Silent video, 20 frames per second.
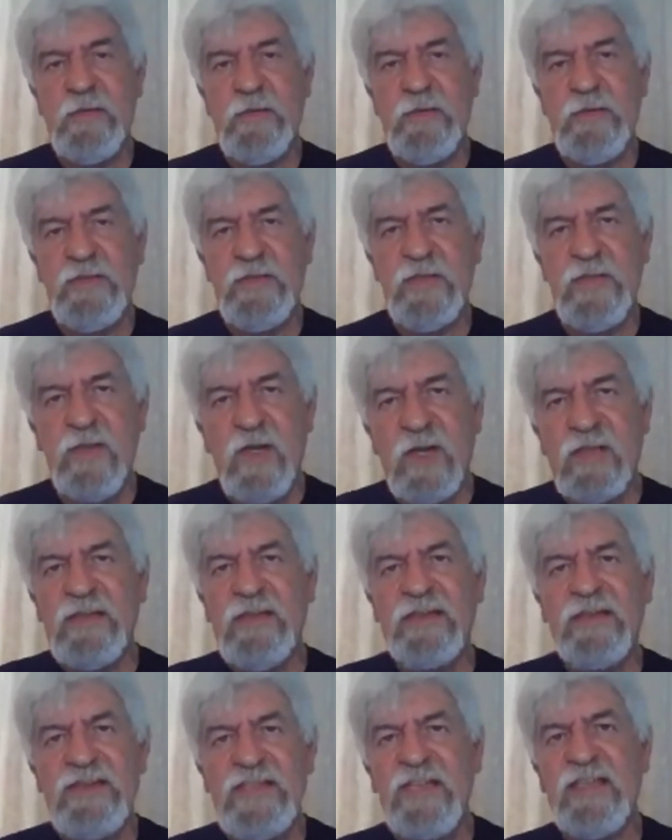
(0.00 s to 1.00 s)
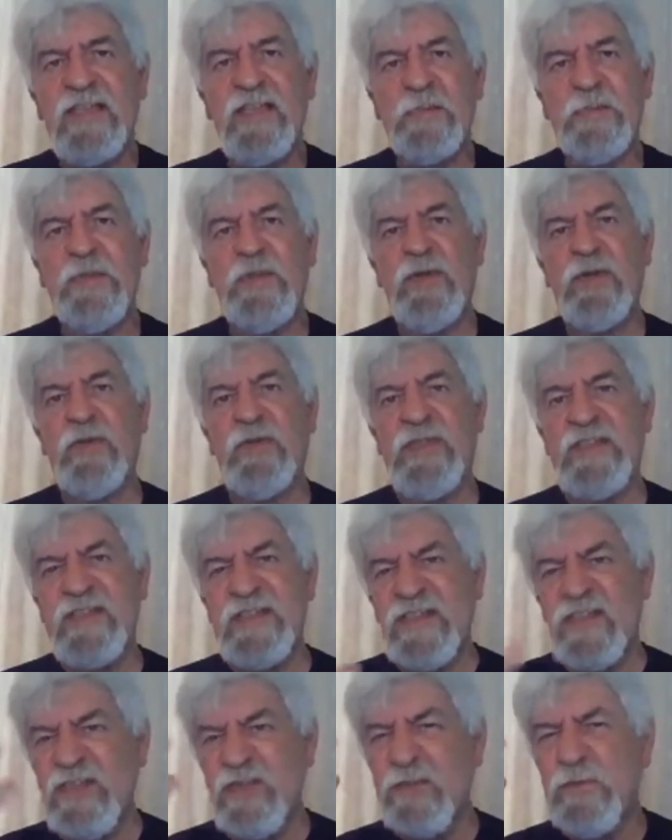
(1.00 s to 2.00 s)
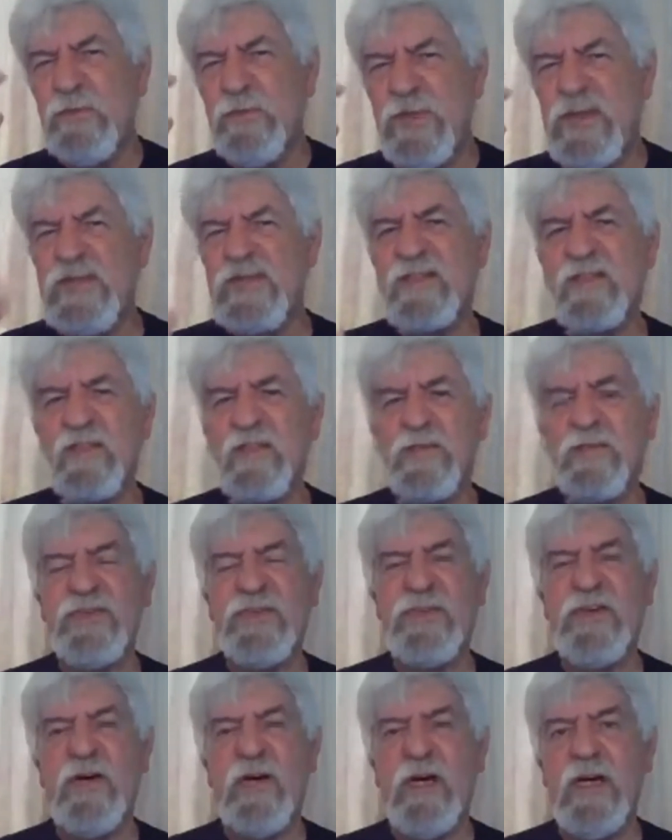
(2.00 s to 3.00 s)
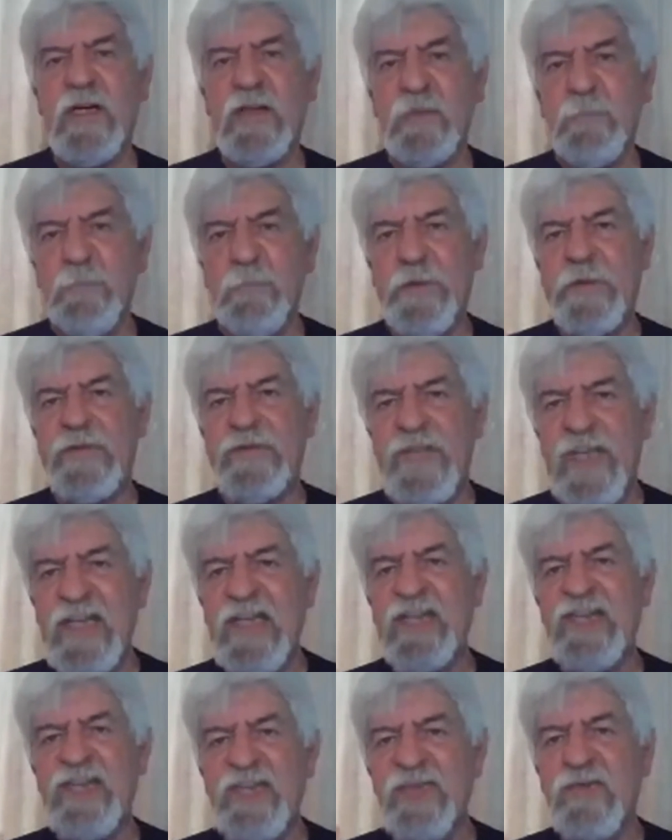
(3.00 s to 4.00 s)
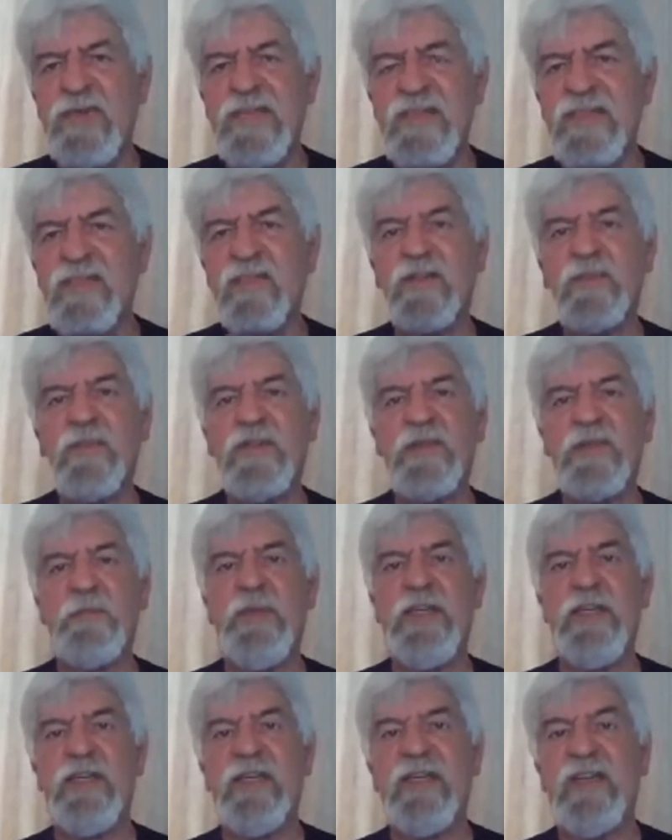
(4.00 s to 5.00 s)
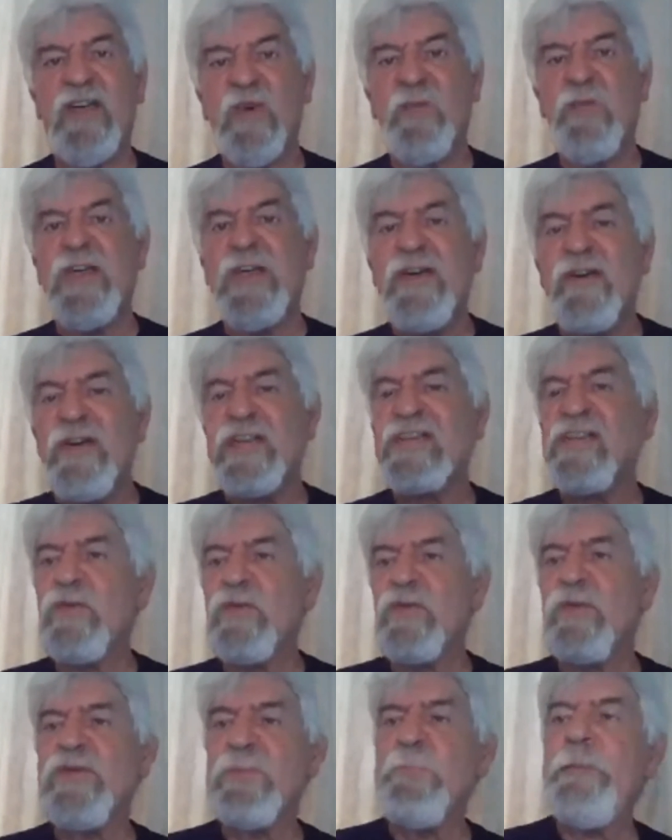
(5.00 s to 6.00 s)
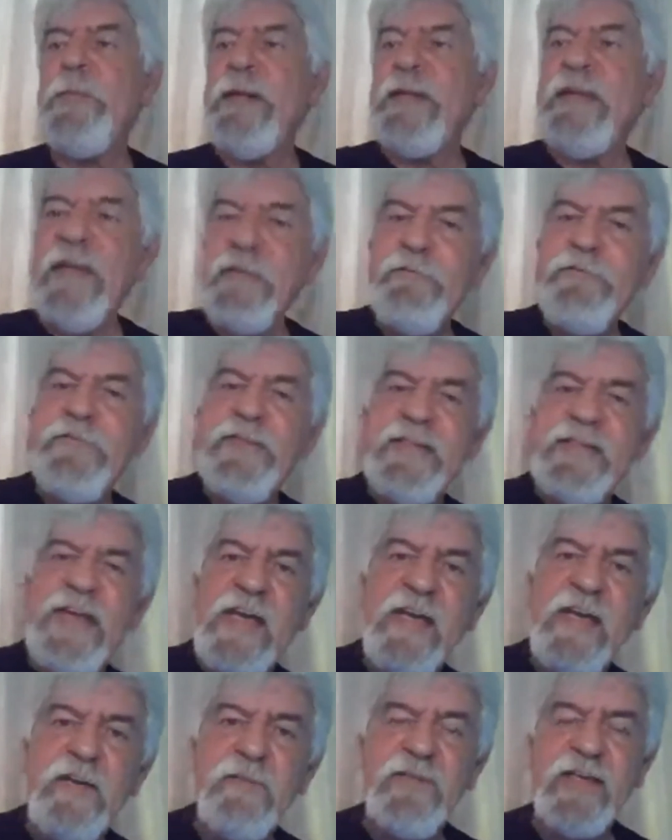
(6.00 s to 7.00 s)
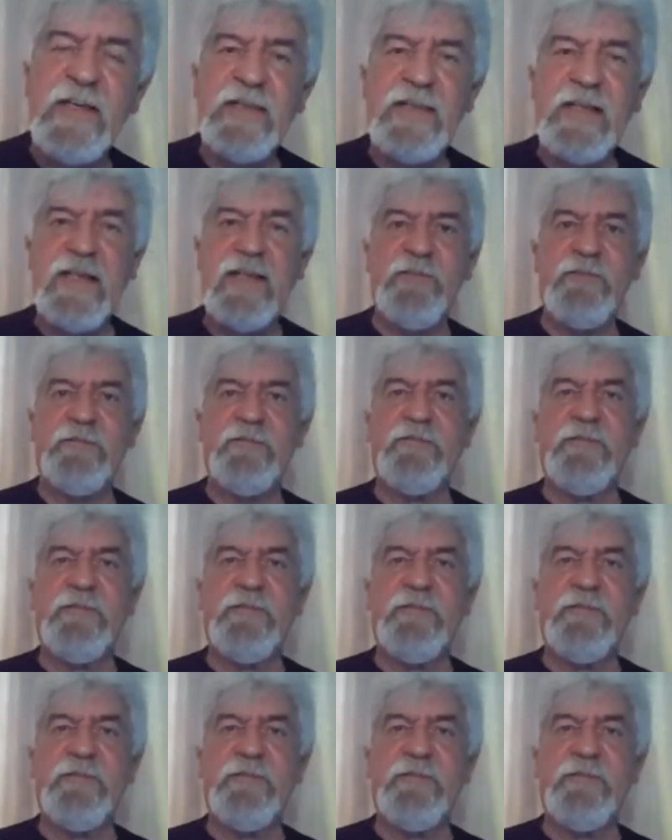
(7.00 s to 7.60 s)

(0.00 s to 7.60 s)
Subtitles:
See, God let Jacob know. He said, you wrestled with God, and you wrestled with men. We wrestle with men every day of our life.